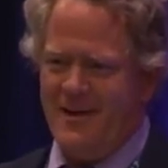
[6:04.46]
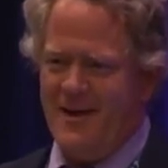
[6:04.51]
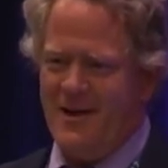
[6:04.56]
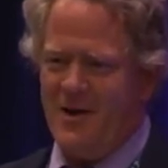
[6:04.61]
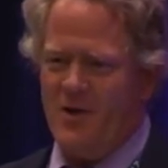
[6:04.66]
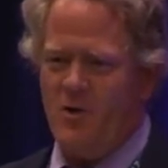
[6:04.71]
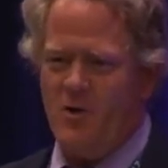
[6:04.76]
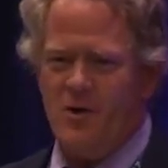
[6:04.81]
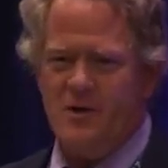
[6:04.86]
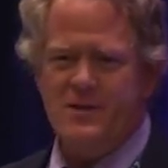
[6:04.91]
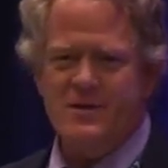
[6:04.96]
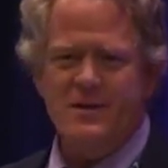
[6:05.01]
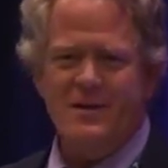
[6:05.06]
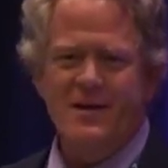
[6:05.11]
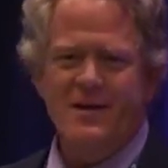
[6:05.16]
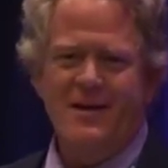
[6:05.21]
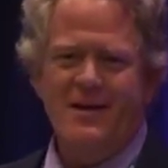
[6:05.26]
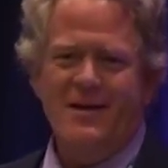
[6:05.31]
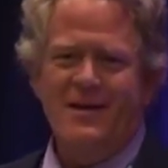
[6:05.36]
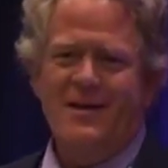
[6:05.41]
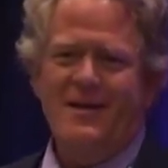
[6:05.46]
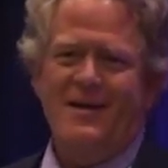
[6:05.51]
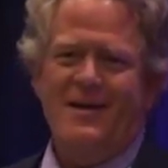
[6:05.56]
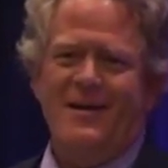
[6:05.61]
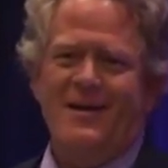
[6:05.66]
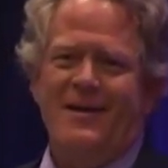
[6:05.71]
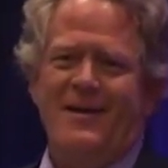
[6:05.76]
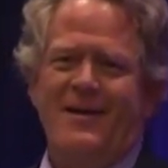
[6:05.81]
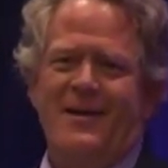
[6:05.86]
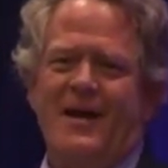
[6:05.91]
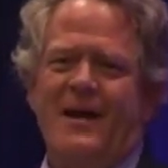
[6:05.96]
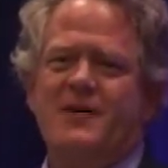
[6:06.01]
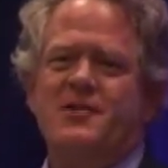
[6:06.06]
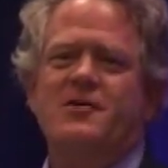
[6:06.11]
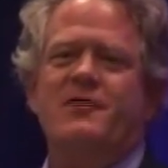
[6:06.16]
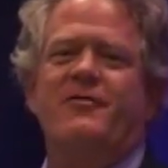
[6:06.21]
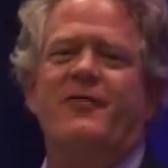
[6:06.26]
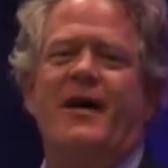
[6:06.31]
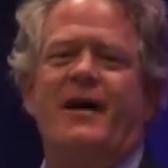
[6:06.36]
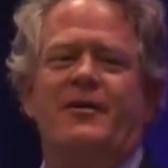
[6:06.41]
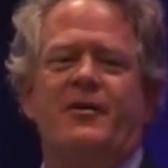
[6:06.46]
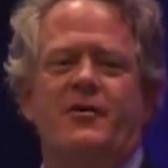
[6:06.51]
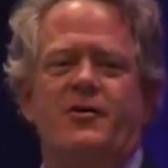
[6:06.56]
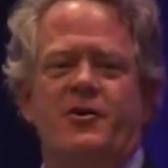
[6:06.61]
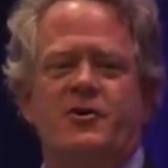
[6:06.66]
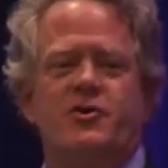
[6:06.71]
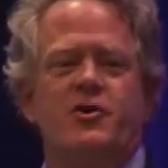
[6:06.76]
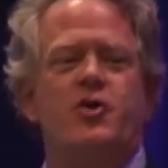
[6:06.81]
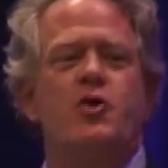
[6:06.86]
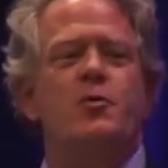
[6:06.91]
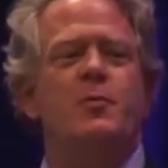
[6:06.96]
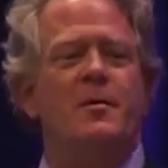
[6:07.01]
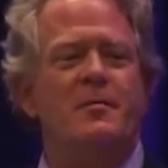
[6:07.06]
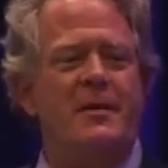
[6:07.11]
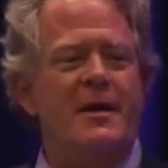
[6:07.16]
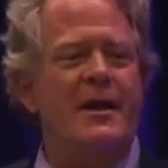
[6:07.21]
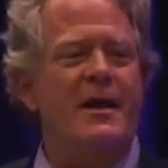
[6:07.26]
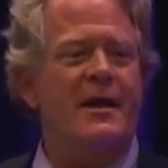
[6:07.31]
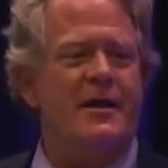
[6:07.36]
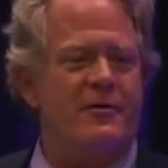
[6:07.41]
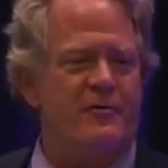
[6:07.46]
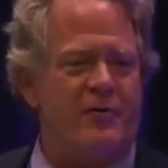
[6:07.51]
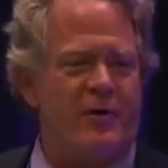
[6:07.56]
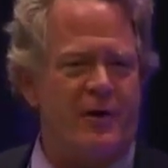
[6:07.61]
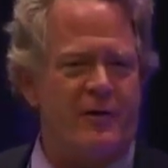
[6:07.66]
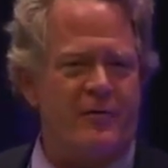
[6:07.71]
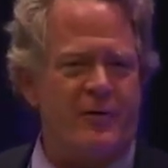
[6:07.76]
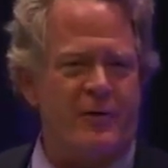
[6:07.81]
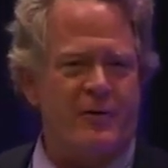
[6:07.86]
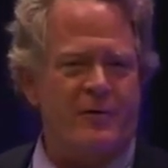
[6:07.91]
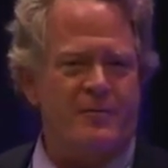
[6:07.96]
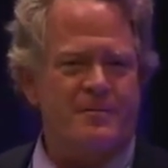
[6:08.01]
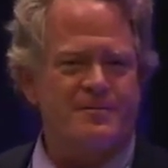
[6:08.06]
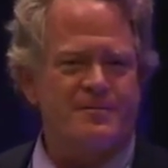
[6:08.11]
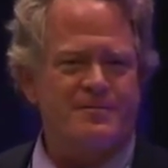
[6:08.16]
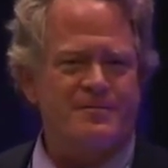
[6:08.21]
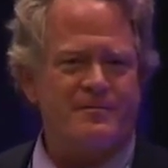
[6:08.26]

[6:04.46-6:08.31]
And of course, that's the fact that there's a human being in front of you.